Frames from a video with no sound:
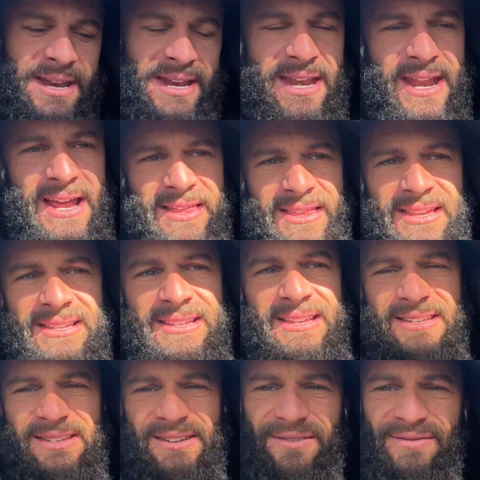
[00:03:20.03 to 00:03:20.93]
Now this
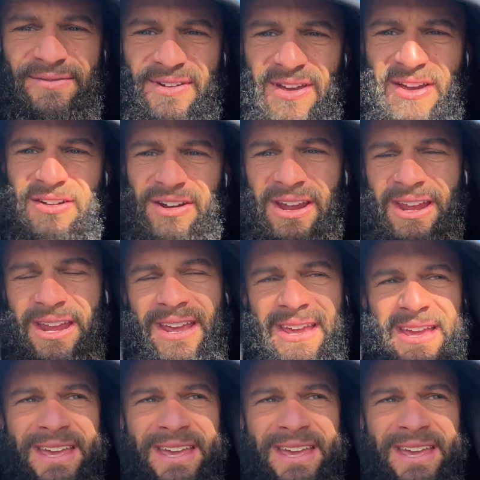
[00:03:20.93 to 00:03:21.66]
is a very